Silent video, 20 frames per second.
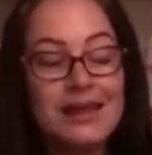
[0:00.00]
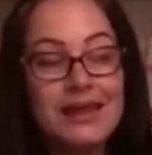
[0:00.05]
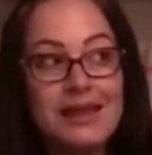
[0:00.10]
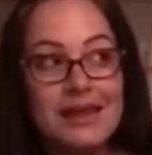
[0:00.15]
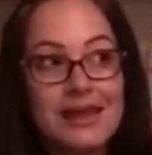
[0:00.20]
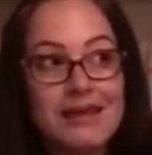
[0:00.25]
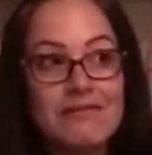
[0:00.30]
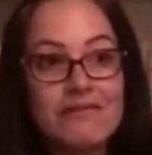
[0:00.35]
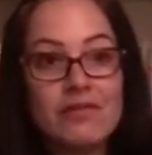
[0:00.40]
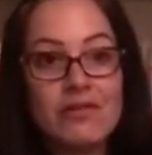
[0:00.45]

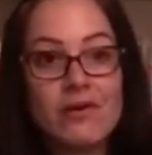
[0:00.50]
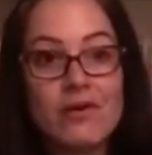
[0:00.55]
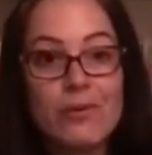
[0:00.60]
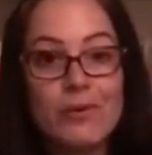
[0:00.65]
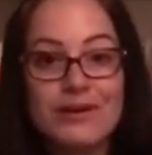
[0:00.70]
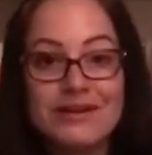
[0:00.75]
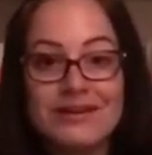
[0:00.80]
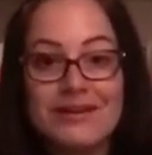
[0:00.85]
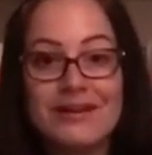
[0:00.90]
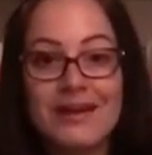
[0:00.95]
even though we
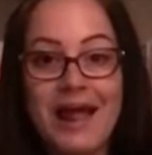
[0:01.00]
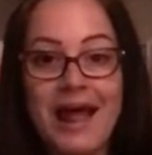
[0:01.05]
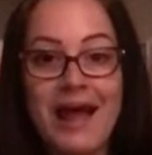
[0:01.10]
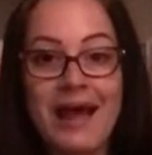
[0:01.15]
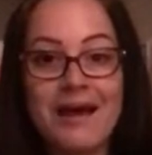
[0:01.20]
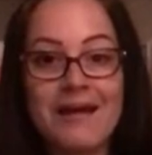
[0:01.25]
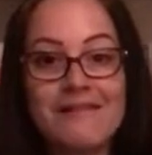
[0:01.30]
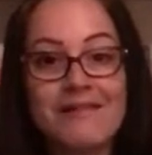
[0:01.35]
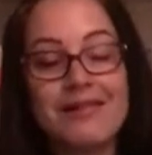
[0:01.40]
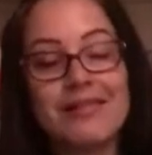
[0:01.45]
did
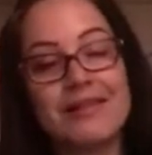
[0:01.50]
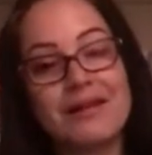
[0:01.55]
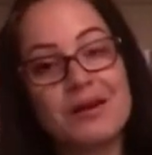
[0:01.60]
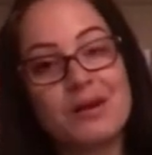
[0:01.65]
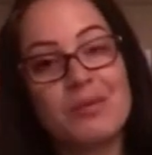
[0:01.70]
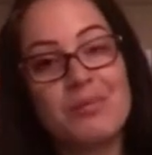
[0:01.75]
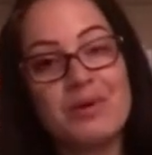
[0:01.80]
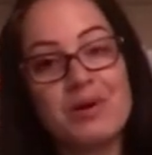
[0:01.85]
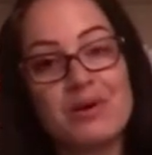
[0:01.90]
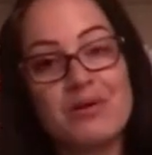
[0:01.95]
have a little
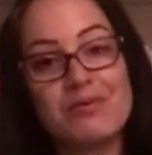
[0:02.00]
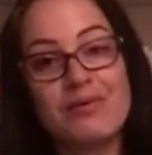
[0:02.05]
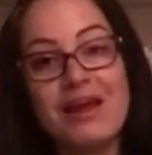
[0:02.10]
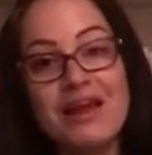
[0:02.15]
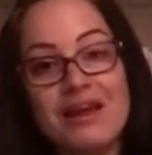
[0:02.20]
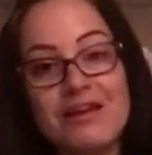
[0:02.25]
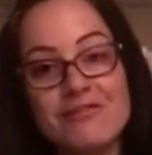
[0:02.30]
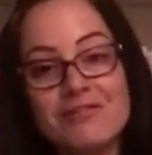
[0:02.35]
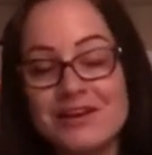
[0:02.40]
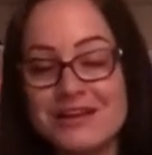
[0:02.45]
bit of
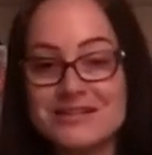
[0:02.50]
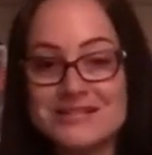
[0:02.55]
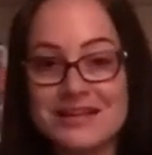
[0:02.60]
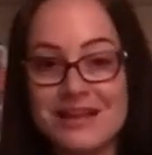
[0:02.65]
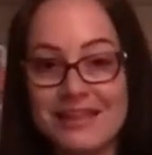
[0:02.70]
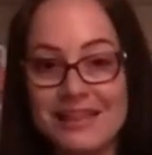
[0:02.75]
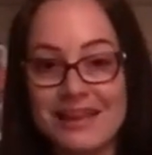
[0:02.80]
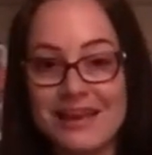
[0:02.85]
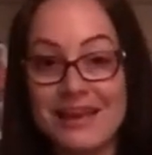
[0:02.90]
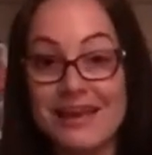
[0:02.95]
rain
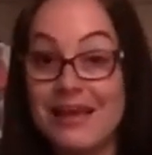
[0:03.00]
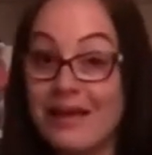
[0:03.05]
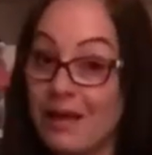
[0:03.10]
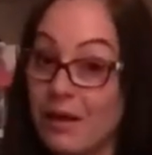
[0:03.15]
recently.